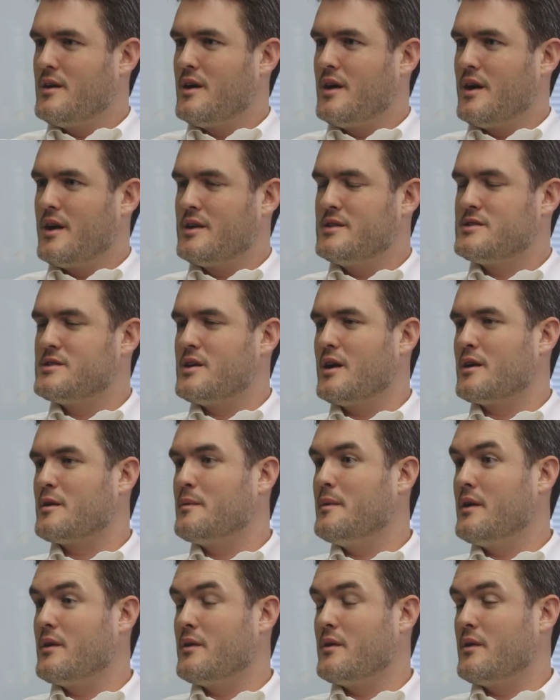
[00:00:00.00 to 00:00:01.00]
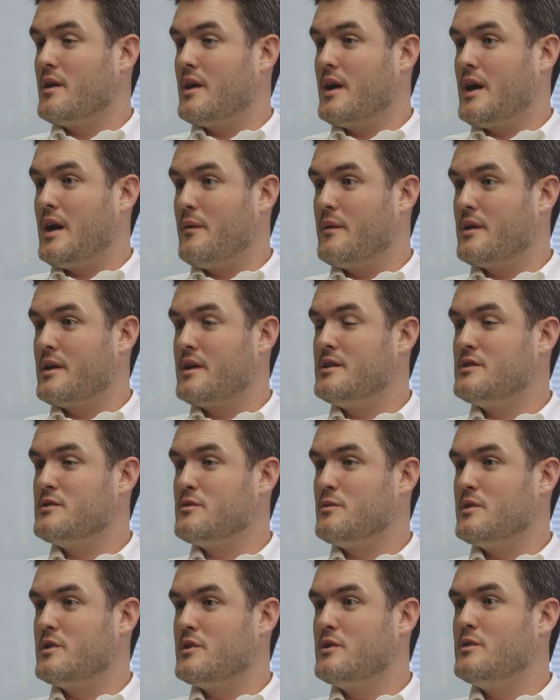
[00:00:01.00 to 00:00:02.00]
Uh, he's talked about how at
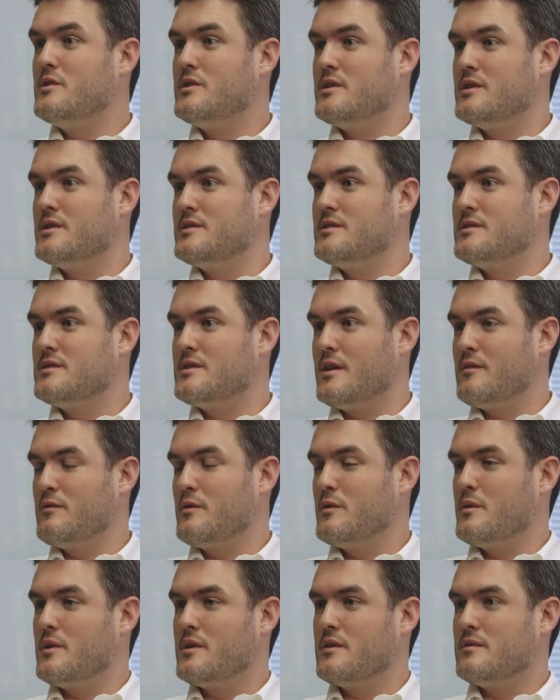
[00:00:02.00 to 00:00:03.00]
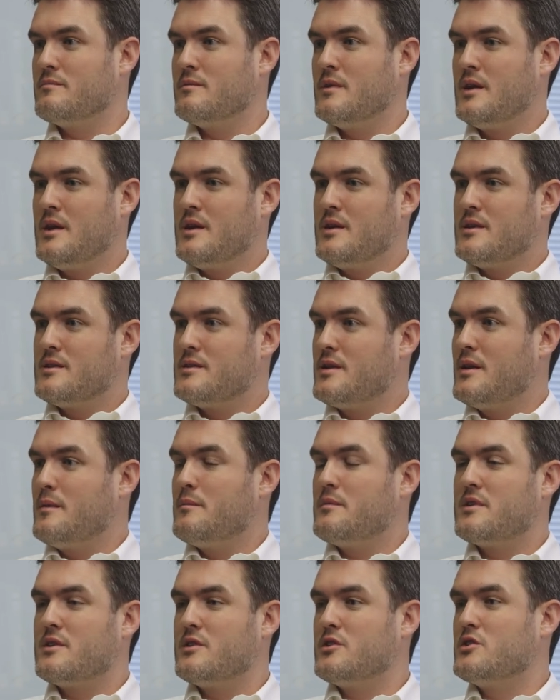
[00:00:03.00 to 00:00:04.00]
his reunions, everyone
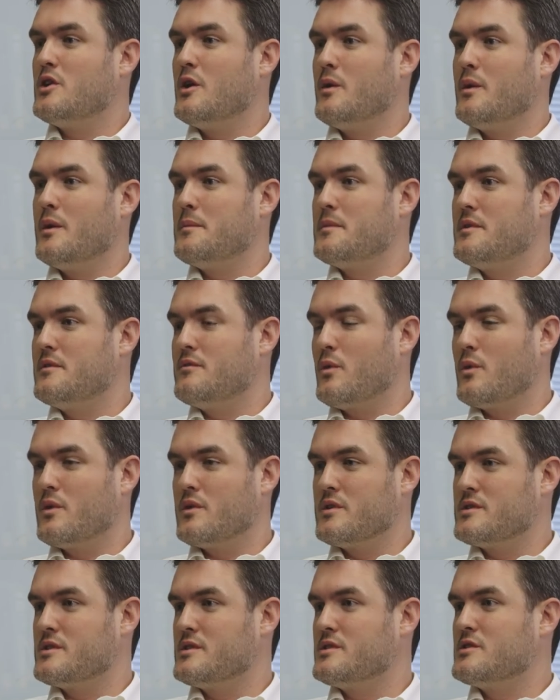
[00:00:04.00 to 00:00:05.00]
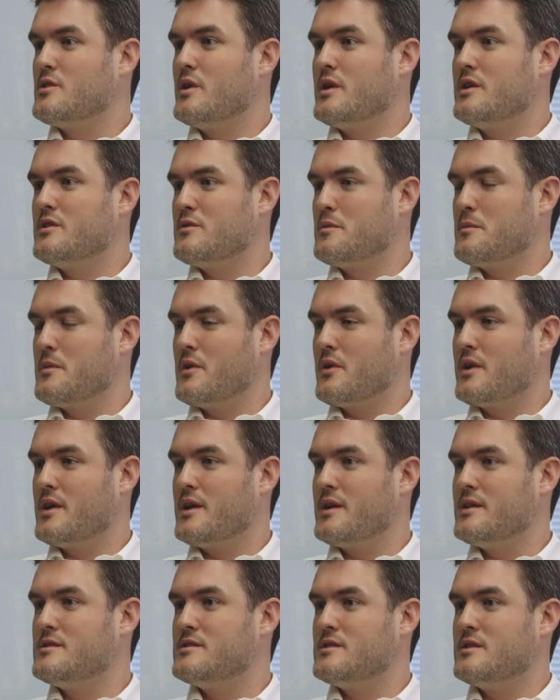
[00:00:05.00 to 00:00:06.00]
seems to show up divorced, estranged from their
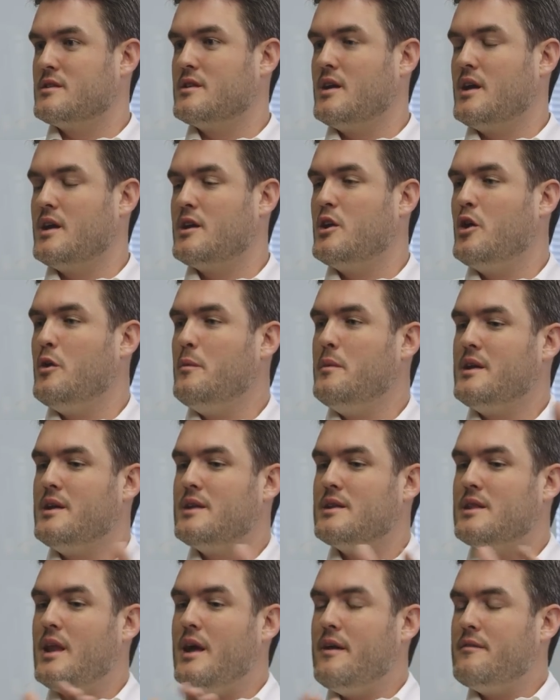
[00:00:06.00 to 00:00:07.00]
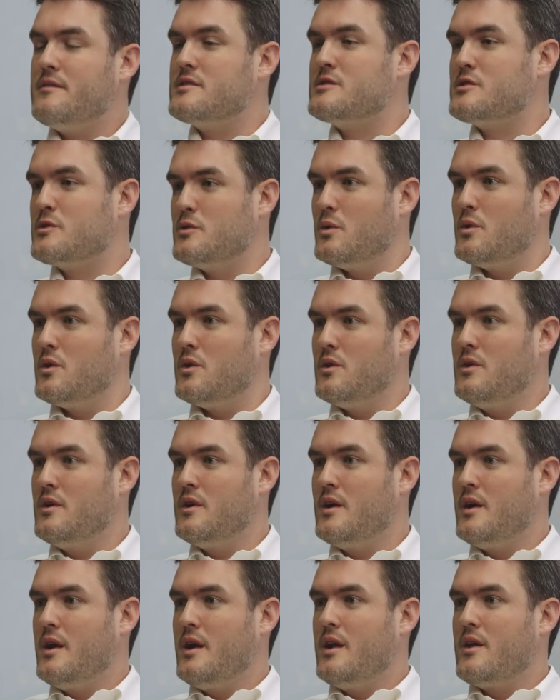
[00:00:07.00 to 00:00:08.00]
kids, and, and nobody left school
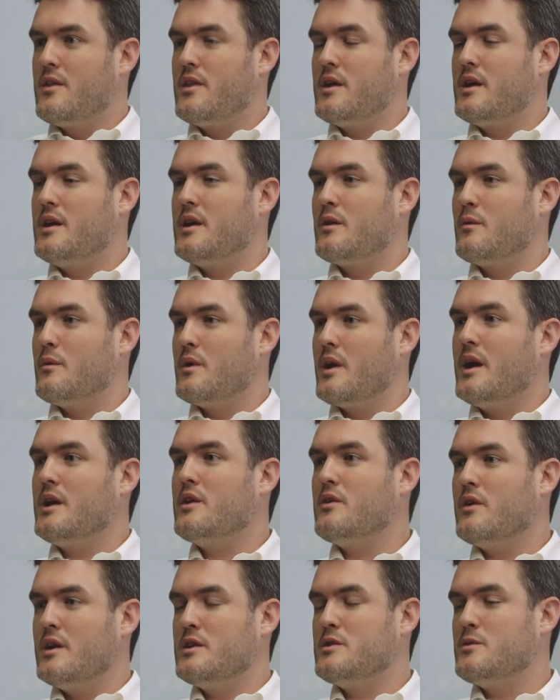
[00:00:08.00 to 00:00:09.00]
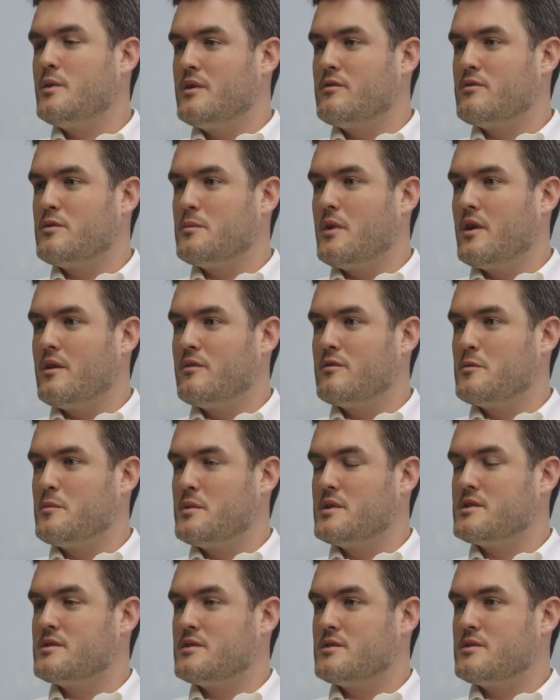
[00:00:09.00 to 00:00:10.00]
thinking, when I graduate from Harvard
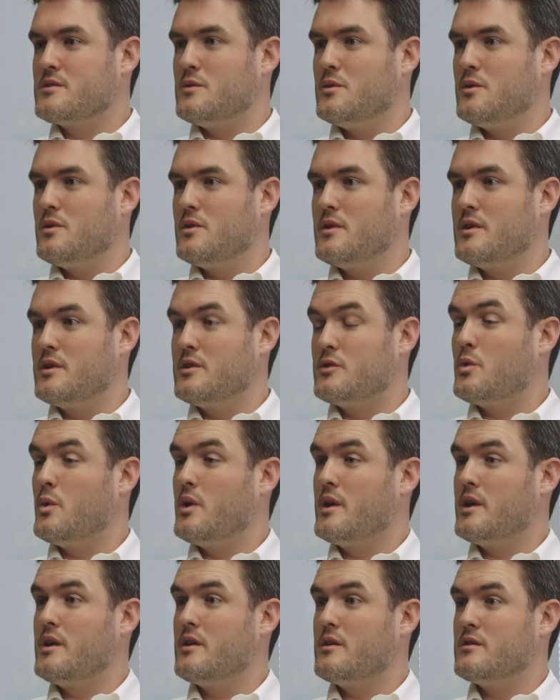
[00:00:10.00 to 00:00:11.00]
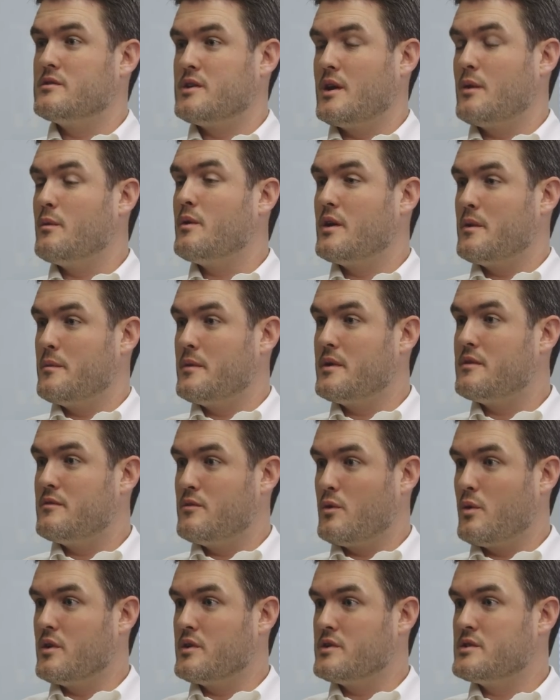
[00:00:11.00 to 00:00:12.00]
Business School, in twenty years I want to be
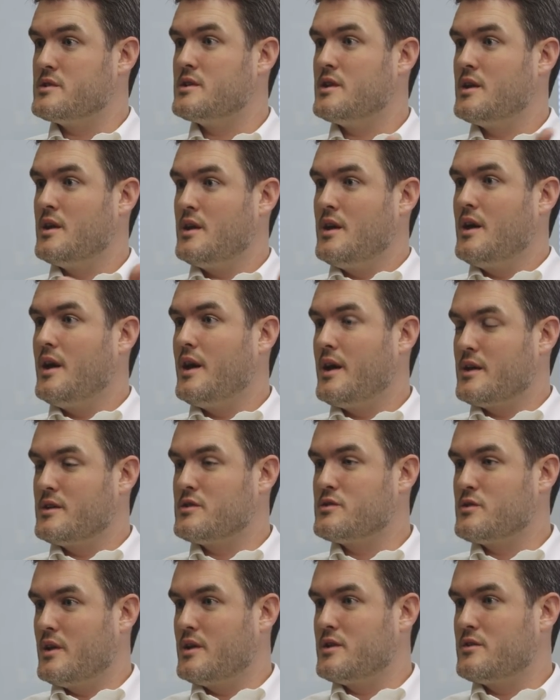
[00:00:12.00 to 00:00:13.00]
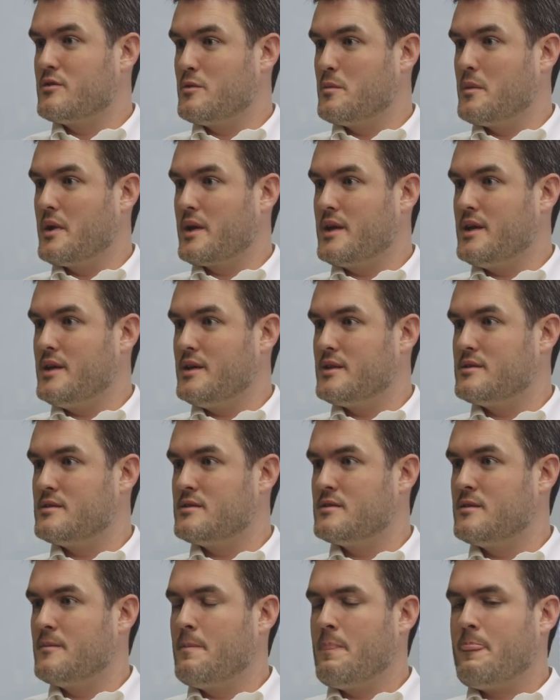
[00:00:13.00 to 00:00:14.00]
divorced and estranged from my
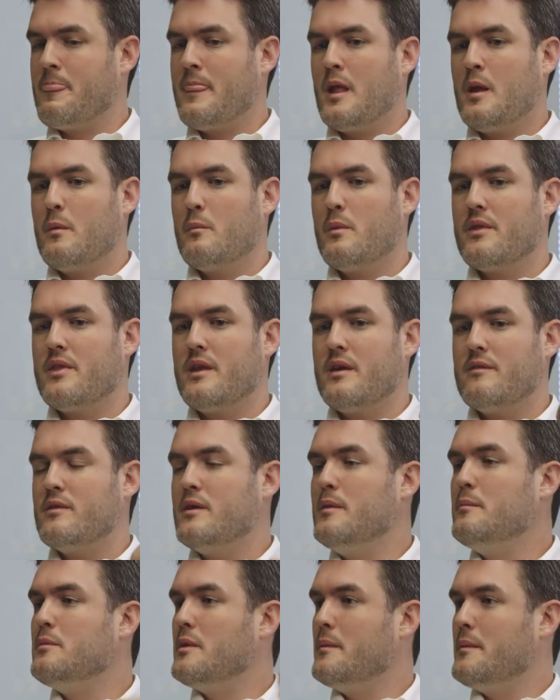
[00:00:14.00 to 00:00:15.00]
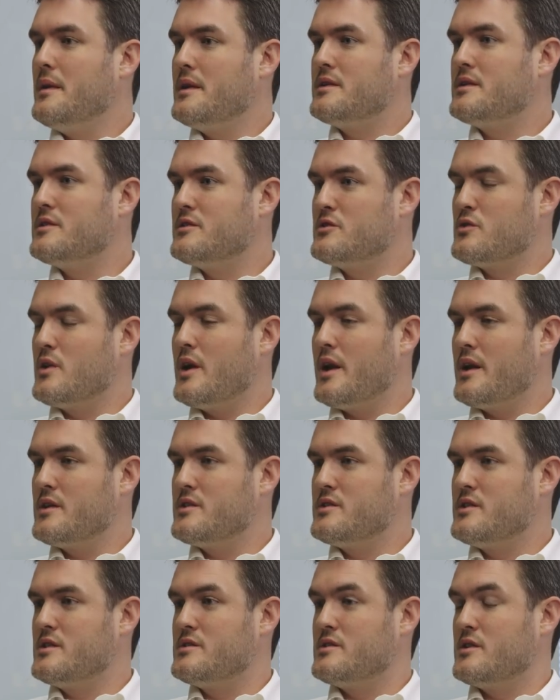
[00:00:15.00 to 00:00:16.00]
kids. But they've implemented
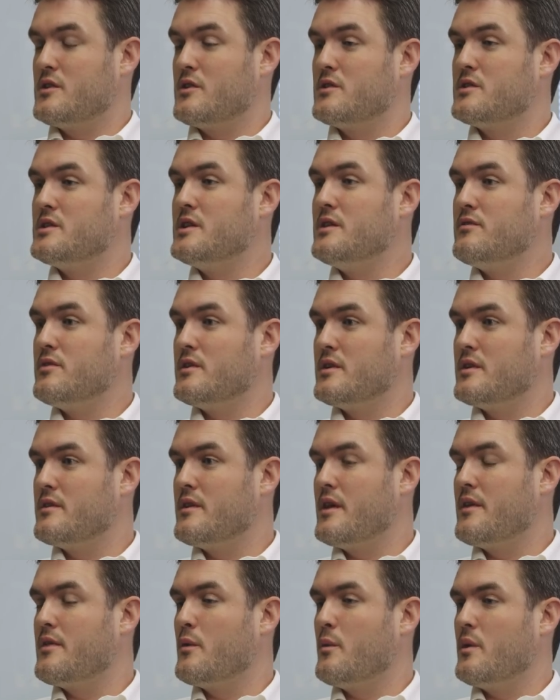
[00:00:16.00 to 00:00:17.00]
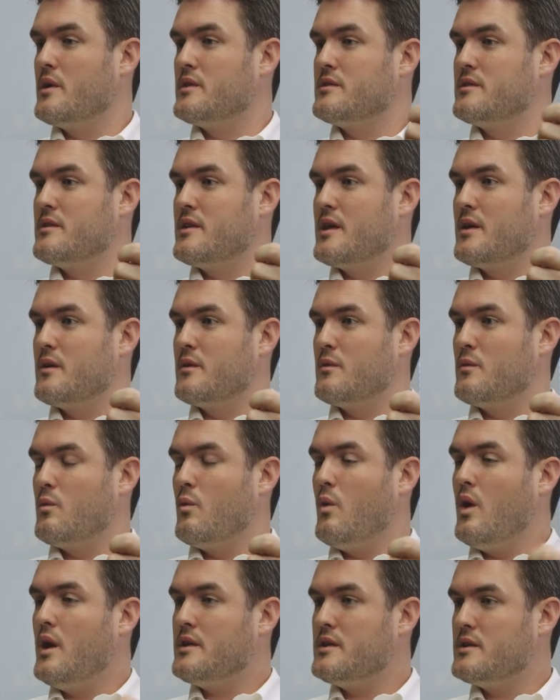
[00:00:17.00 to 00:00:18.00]
strategies that are different than the ones they
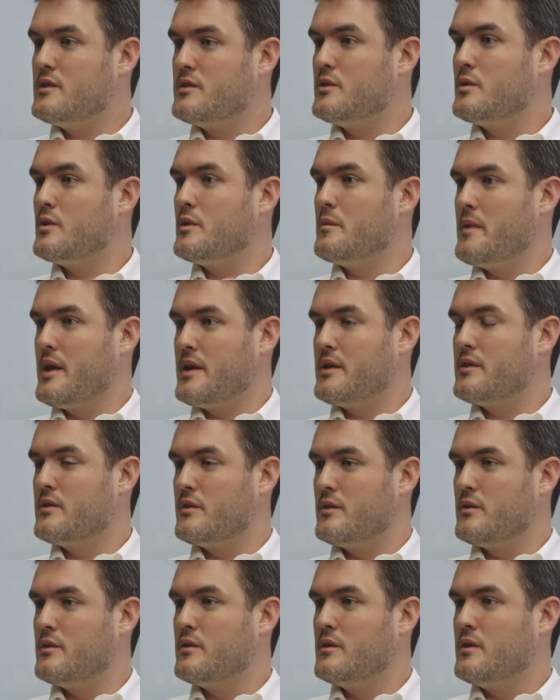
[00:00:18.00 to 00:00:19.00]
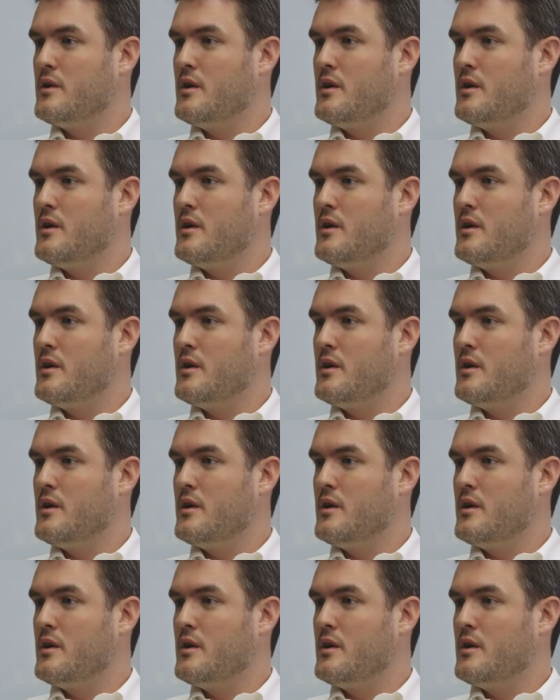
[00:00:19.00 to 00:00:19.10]
wanted to or meant to.